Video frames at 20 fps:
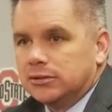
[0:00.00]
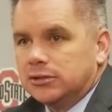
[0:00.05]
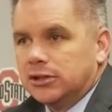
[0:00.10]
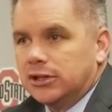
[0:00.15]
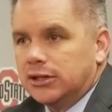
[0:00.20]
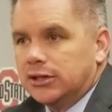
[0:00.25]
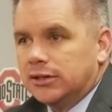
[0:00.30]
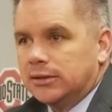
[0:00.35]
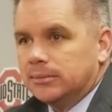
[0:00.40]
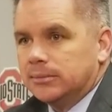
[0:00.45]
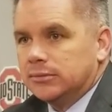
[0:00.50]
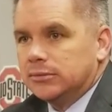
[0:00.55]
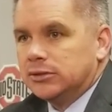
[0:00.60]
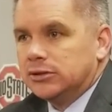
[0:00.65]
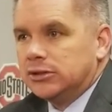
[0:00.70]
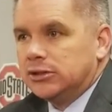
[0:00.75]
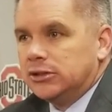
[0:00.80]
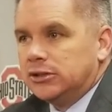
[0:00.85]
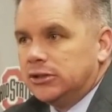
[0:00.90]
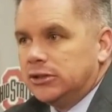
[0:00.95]
Um,
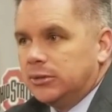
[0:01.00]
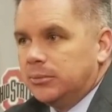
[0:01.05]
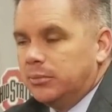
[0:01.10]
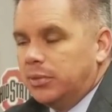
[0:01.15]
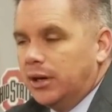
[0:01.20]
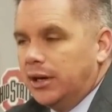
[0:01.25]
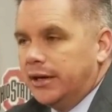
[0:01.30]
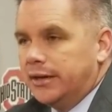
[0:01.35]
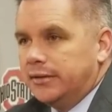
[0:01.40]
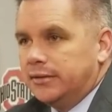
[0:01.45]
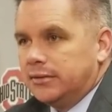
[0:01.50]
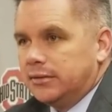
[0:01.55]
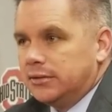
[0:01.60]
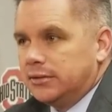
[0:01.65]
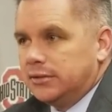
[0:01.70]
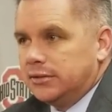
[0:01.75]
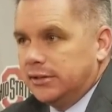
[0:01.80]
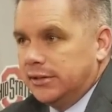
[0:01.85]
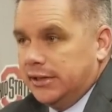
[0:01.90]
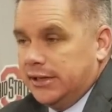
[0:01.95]
but
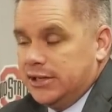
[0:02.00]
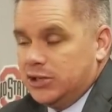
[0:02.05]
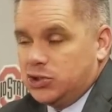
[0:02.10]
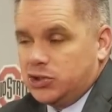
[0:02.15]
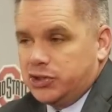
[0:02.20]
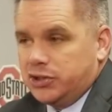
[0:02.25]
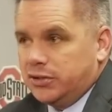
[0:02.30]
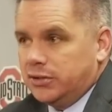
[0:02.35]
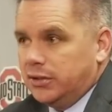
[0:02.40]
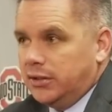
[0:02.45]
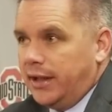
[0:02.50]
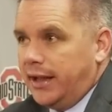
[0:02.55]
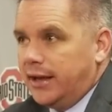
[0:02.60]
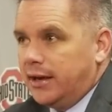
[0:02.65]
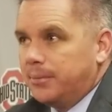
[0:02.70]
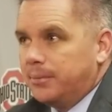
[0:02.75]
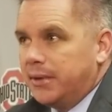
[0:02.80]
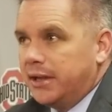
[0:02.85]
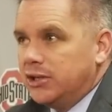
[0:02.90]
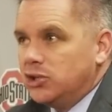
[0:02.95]
he still had
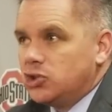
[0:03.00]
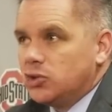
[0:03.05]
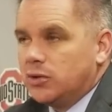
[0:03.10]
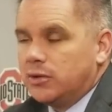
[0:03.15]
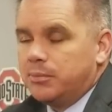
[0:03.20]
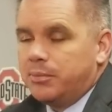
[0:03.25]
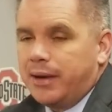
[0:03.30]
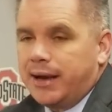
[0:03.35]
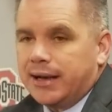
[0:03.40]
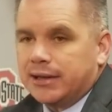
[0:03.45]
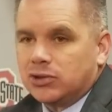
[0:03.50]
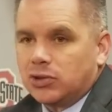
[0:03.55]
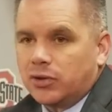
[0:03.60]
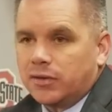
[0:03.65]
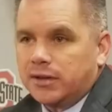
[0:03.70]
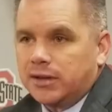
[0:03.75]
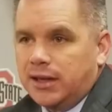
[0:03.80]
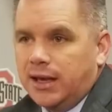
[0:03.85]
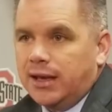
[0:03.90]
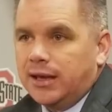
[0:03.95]
a major impact on
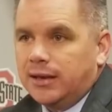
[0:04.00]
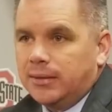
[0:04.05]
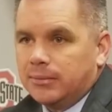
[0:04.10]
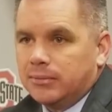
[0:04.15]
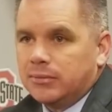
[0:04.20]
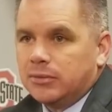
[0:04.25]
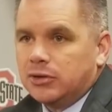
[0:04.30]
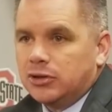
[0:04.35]
the game